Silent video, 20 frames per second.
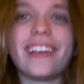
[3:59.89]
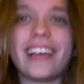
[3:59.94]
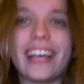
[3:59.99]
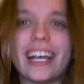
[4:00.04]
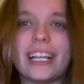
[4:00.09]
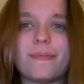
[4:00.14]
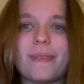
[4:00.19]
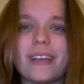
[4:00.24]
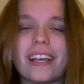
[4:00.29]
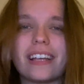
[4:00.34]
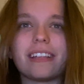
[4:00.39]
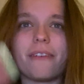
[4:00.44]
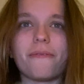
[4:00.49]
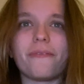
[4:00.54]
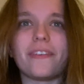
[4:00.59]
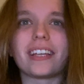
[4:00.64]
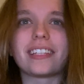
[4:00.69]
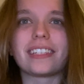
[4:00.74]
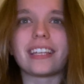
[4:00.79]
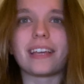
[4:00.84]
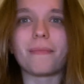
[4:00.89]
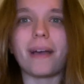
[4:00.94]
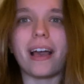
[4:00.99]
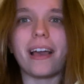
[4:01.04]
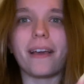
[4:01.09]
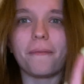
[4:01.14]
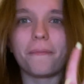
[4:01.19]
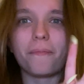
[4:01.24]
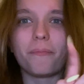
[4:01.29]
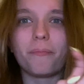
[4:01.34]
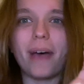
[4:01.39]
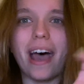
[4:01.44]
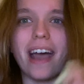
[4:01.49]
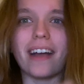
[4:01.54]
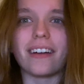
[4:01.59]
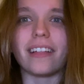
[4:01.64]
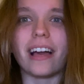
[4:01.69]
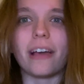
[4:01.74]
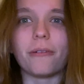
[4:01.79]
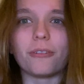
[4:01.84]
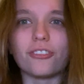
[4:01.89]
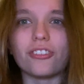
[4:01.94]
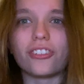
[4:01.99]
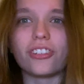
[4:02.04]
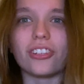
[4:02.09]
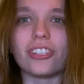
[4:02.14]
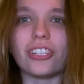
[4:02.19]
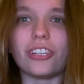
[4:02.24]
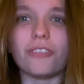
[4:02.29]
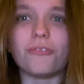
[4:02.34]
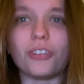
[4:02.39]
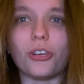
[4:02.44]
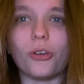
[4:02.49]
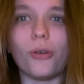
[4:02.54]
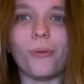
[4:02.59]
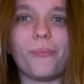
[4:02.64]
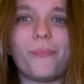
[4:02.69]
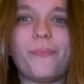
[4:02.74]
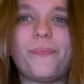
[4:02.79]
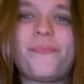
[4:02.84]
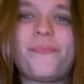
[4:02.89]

it's because I'm fixing my backlight, which is just YouTube.